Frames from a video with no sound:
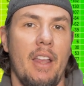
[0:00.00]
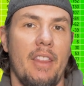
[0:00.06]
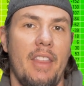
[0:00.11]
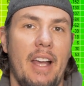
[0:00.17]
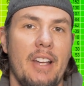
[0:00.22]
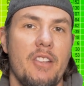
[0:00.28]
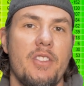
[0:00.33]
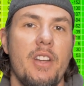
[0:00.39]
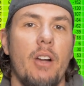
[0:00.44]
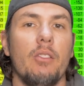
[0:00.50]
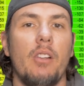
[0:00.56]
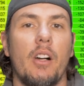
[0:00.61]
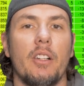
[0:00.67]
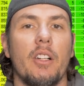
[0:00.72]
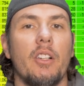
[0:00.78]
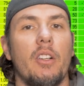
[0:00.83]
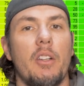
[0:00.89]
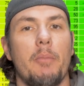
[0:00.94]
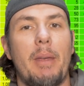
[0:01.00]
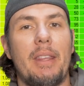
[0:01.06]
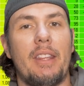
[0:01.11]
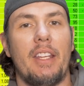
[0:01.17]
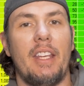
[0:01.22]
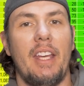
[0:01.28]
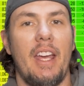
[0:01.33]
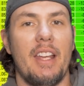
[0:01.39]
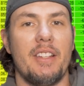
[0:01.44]
That is no longer going to be
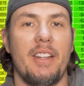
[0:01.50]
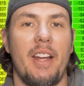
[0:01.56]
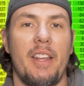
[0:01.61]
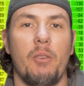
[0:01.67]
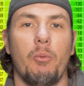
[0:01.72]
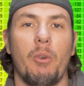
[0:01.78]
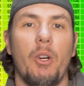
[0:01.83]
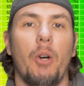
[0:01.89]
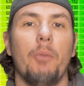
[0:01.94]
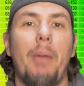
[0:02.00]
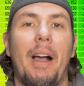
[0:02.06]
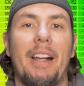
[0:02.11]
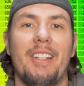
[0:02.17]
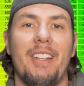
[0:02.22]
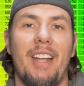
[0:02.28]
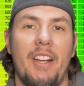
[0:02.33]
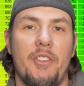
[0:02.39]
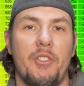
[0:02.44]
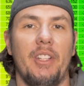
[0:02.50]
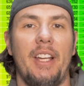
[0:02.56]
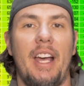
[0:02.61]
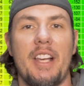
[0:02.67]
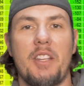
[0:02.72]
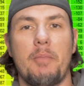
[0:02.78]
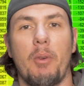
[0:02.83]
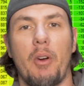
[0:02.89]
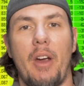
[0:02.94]
the case. Now that we're going back to naturally
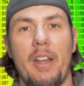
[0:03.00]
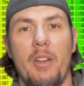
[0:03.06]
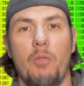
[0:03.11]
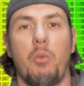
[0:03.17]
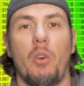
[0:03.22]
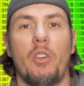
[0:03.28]
aspirated,